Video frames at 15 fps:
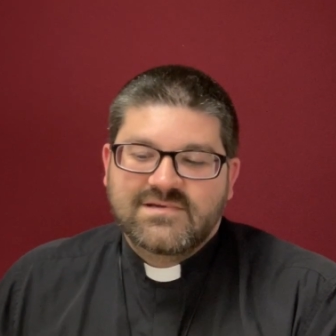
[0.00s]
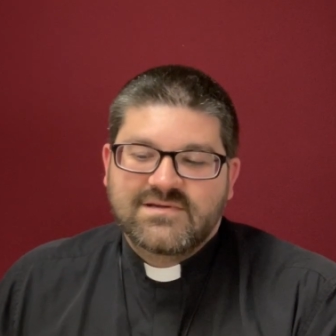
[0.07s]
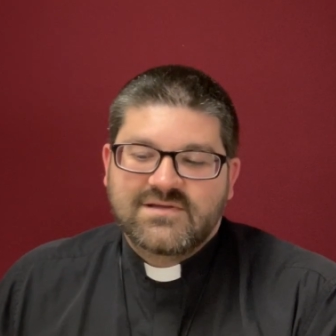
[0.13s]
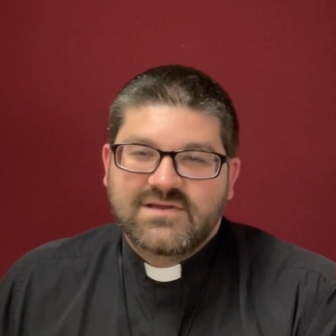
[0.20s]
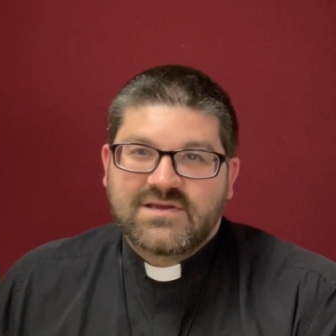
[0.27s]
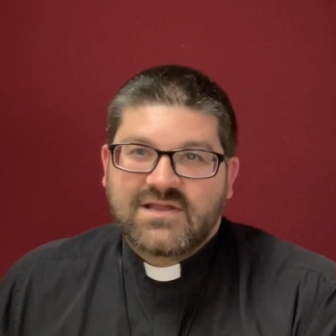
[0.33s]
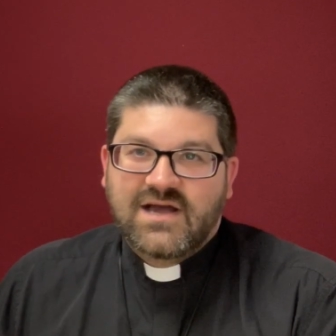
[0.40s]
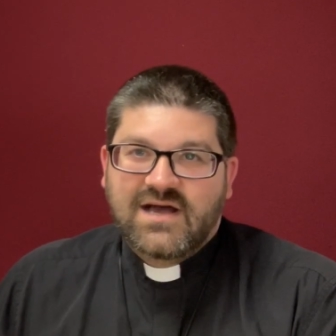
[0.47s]

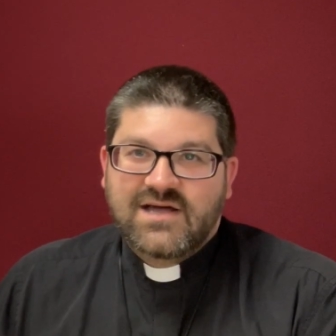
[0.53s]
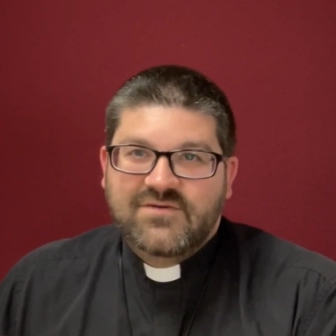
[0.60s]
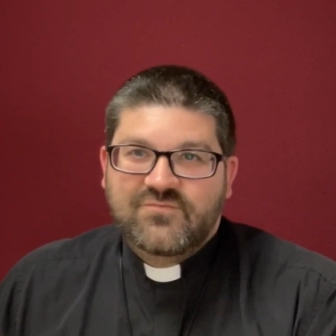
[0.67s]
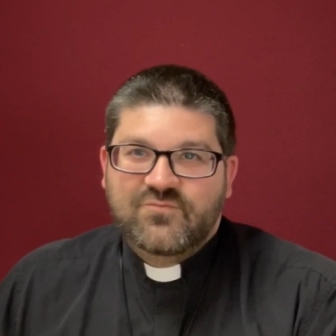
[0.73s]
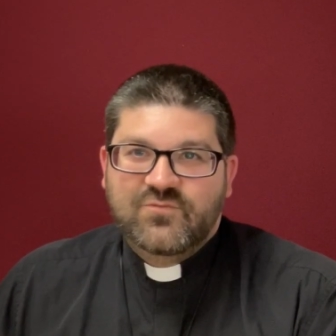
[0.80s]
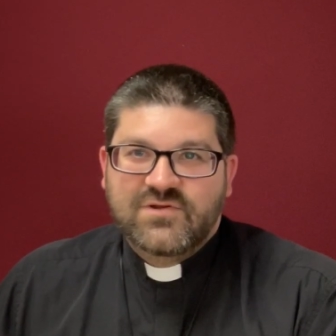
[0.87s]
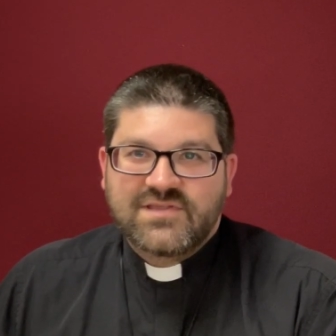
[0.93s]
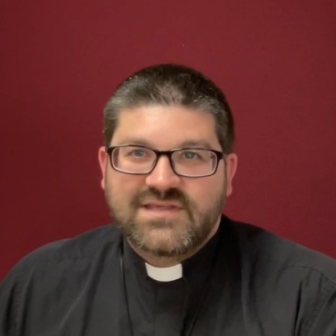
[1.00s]
Could God
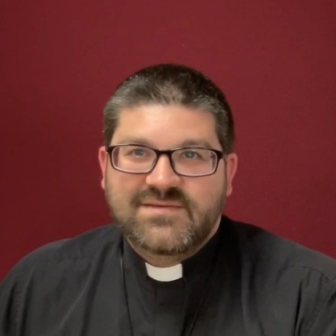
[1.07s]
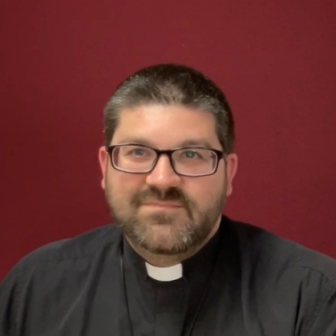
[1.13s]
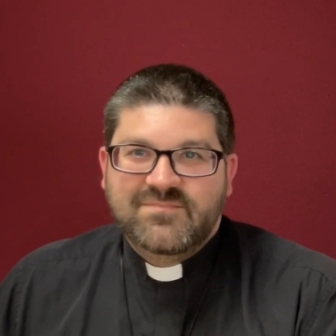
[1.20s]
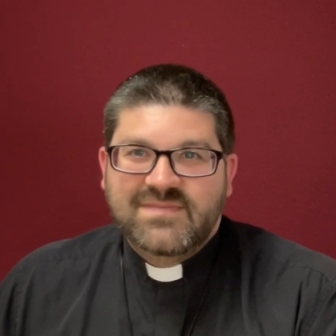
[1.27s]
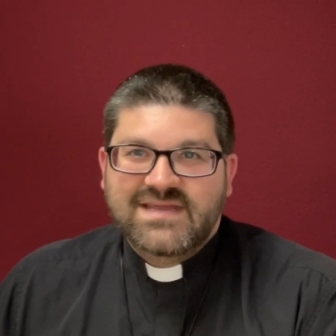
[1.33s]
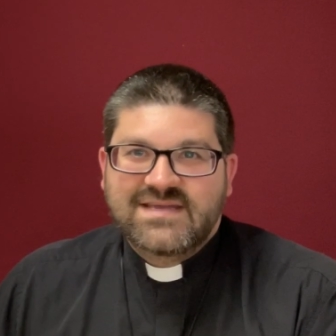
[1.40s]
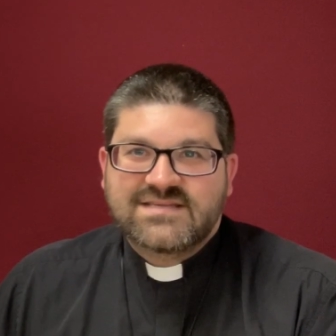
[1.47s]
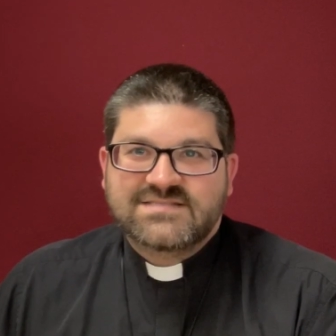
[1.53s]
really
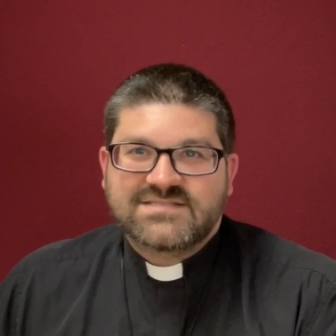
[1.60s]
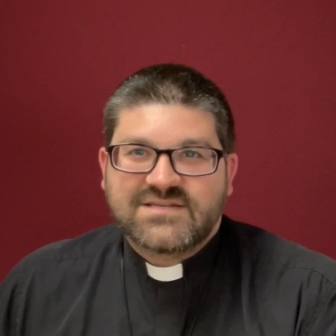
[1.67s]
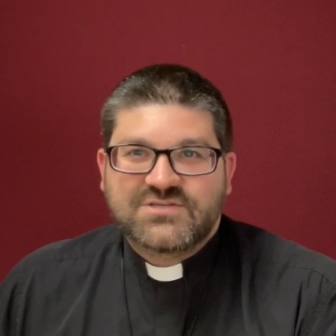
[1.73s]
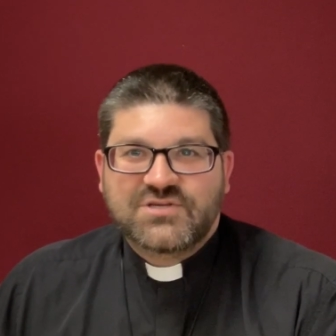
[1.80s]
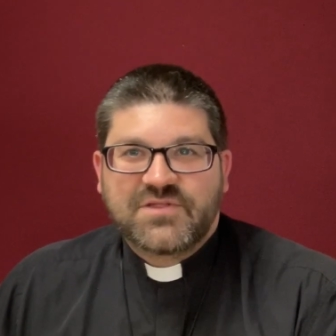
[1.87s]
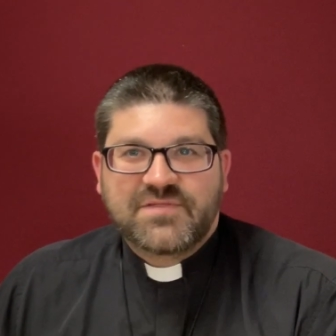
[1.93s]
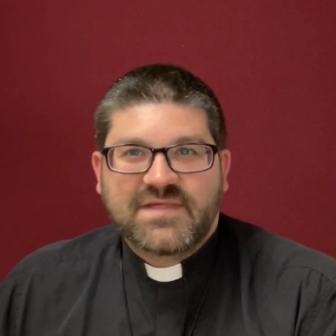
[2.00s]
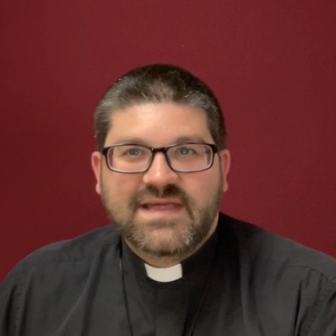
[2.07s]
make
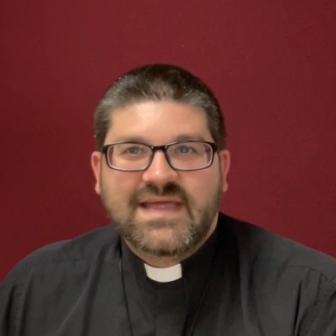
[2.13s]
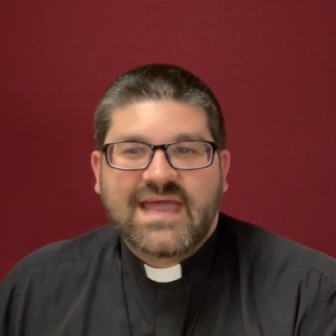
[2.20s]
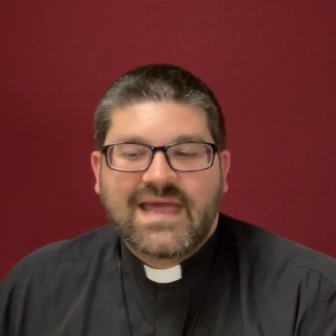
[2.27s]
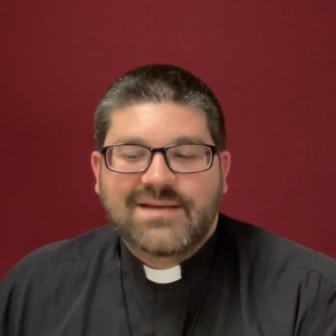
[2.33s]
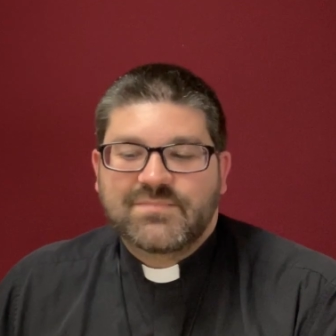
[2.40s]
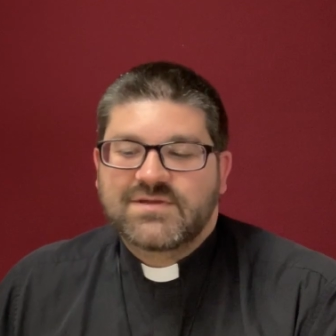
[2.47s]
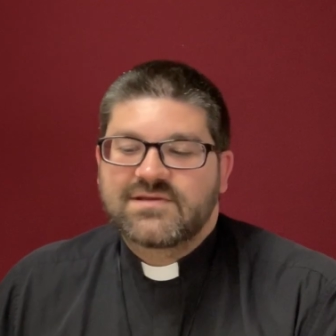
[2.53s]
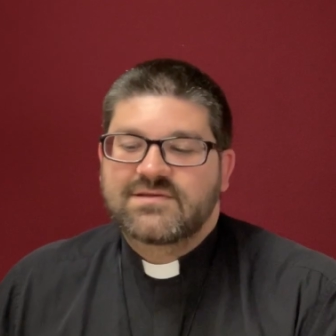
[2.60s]
such a thing
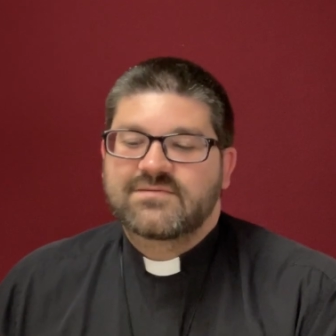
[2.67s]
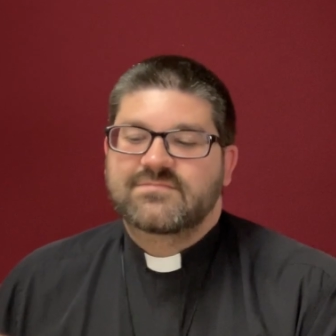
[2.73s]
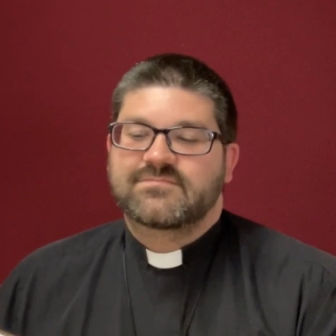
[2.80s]
happen?